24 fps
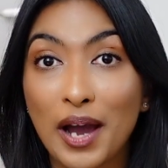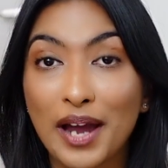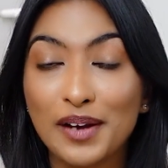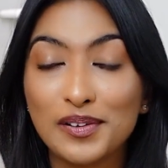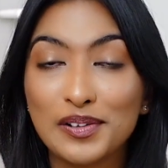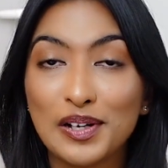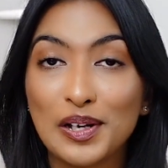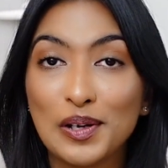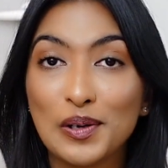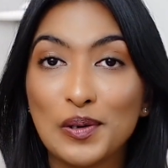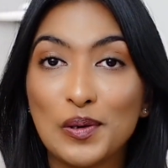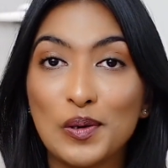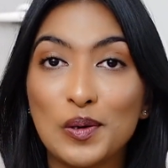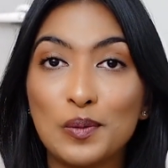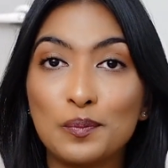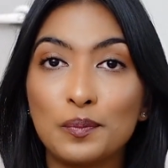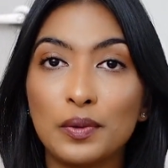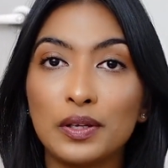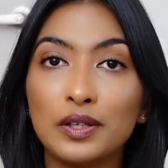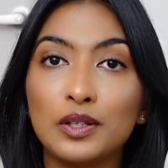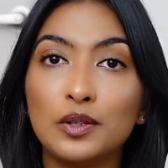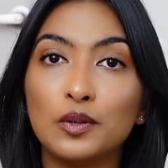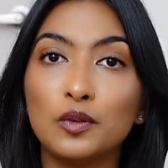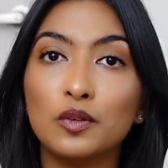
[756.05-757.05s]
I really
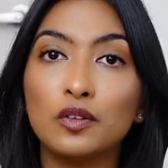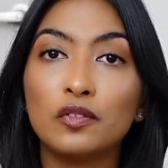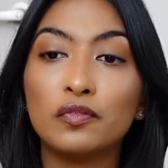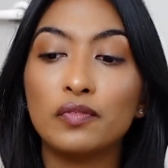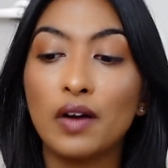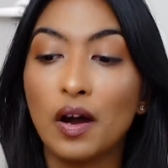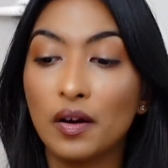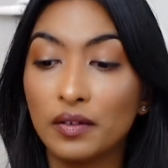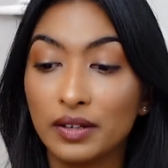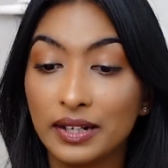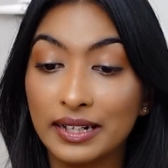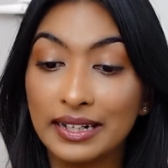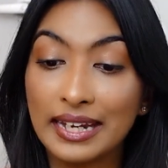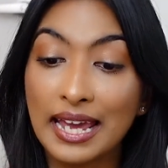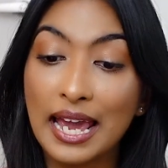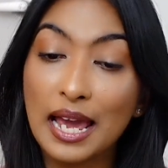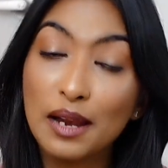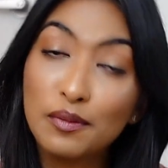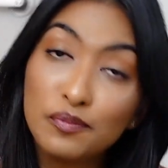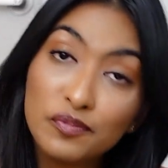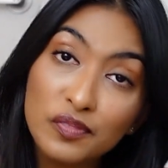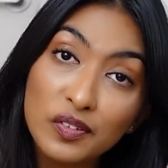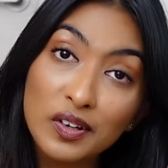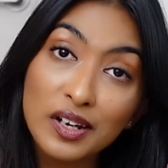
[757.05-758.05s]
hope you found it
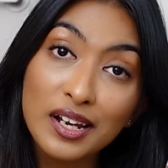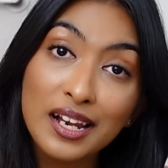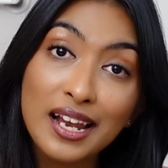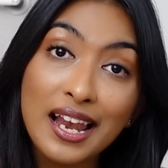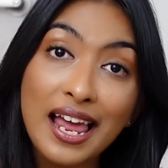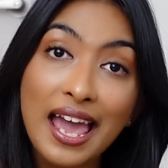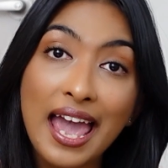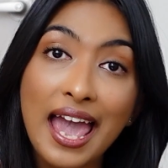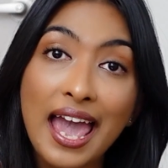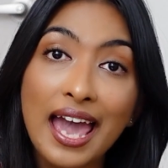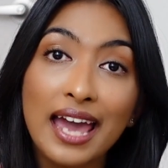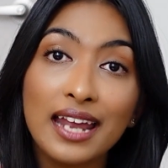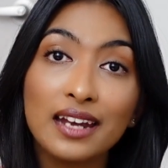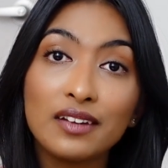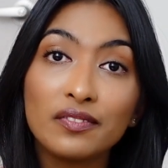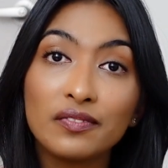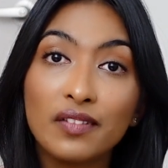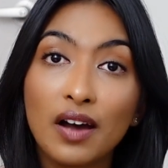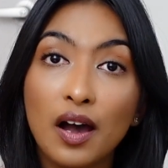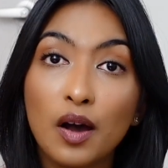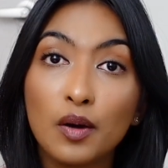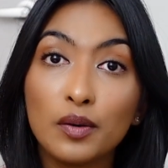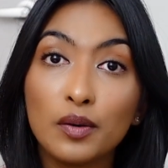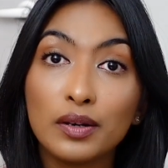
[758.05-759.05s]
helpful and
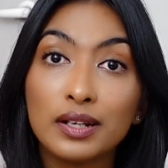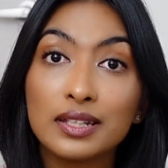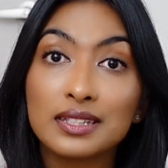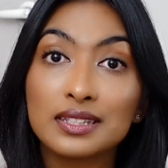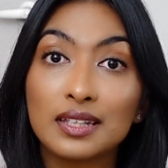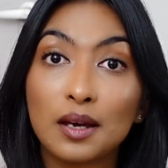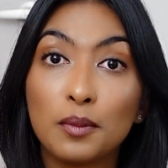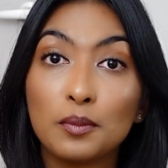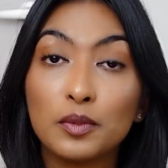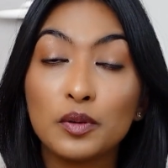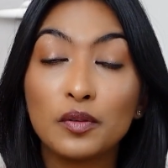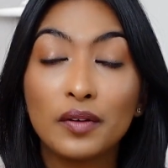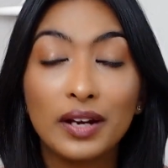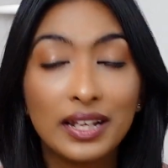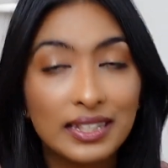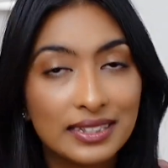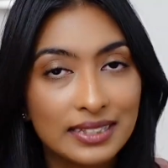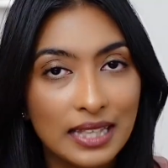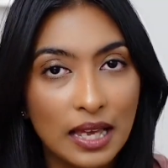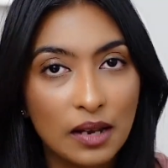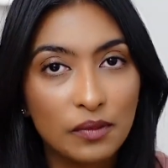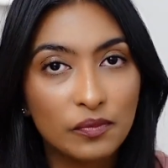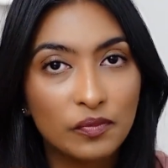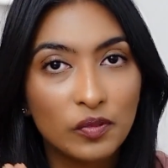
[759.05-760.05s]
found some
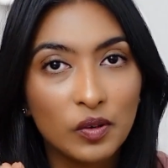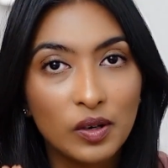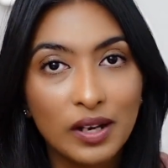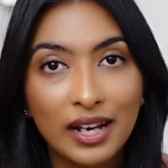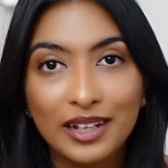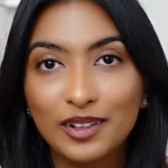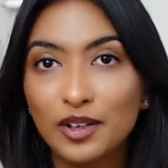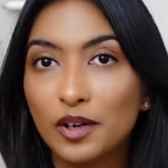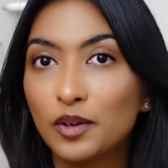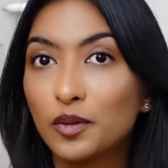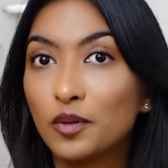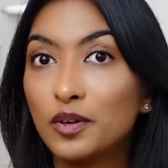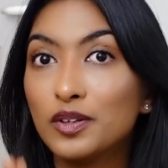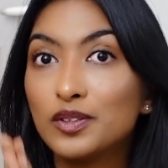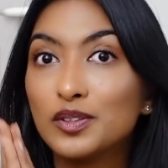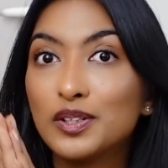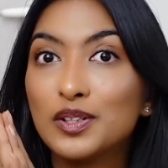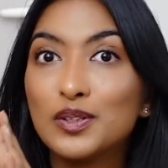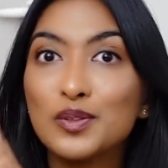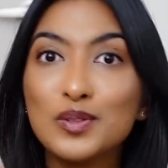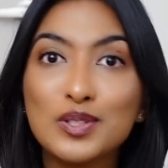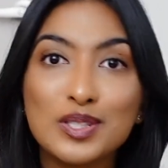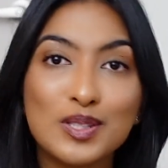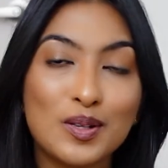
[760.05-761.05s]
tricks helpful, and you're going
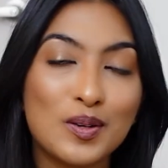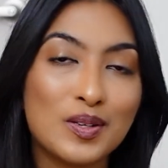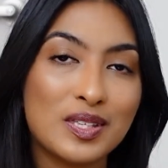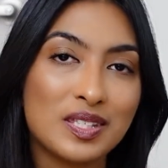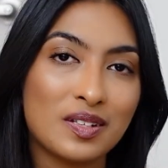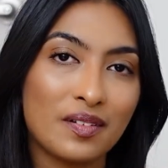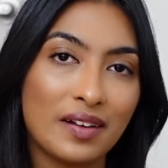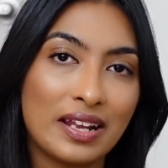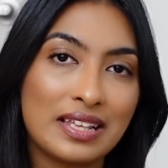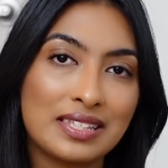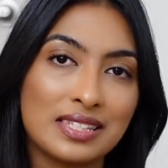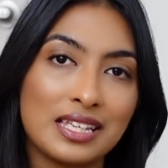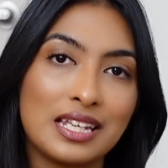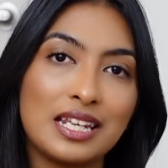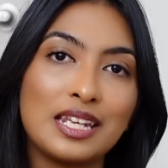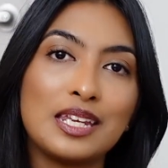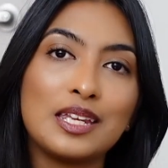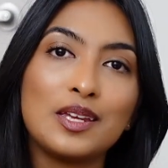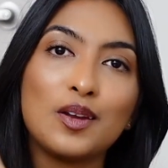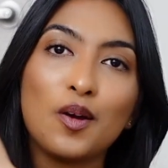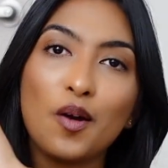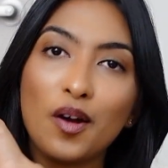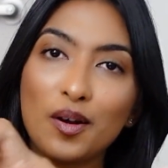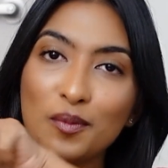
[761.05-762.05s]
to use those tricks
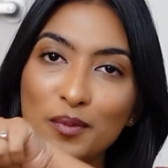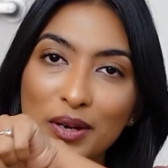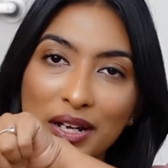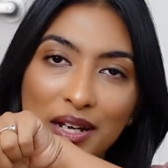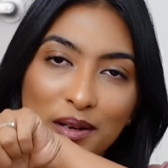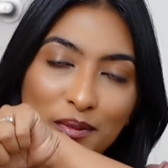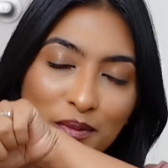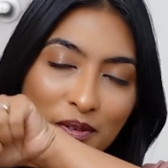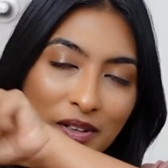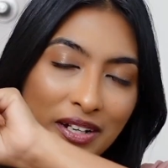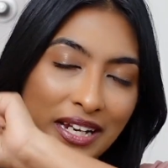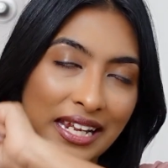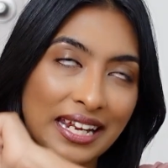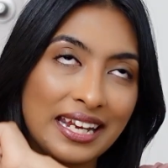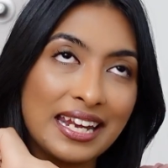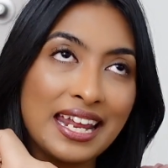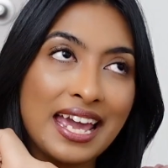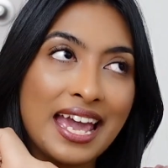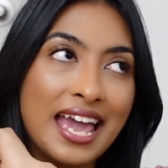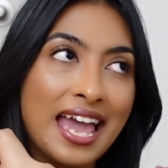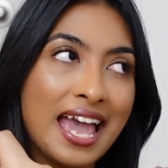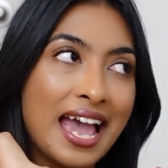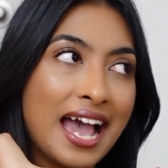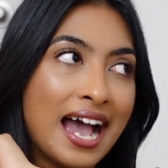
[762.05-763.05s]
in your makeup routine.